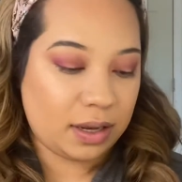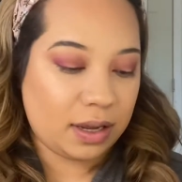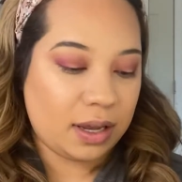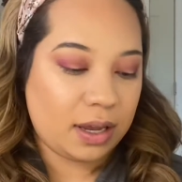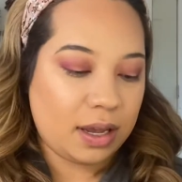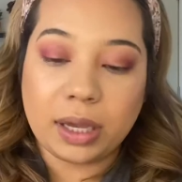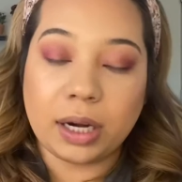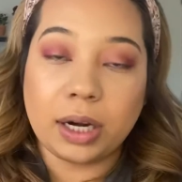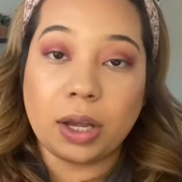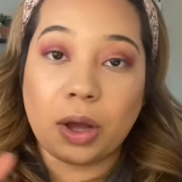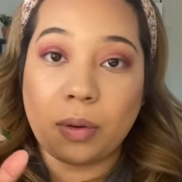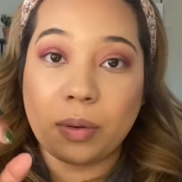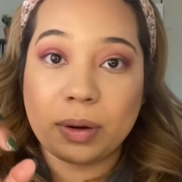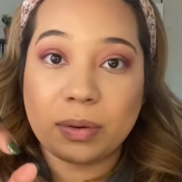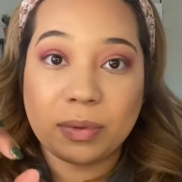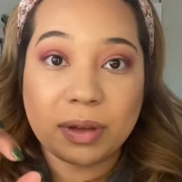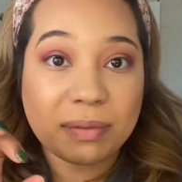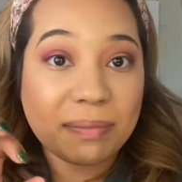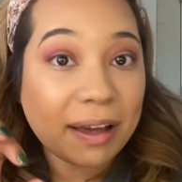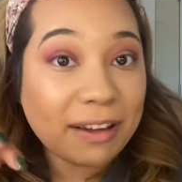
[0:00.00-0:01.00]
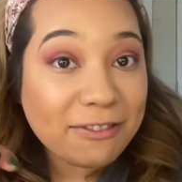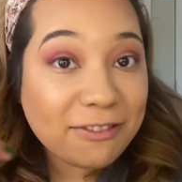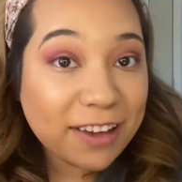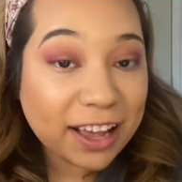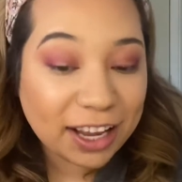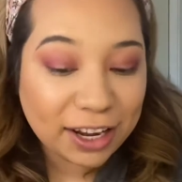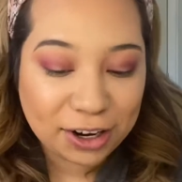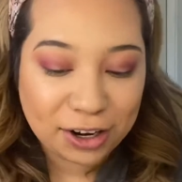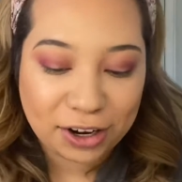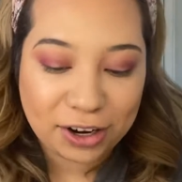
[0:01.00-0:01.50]
I'm gonna go in with my
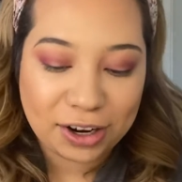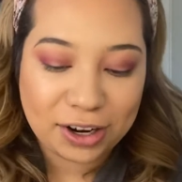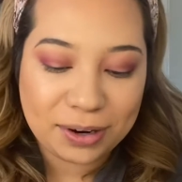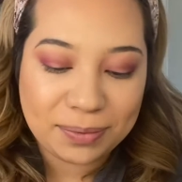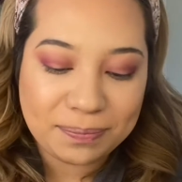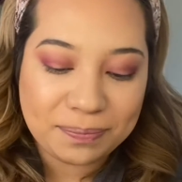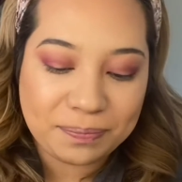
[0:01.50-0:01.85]
finger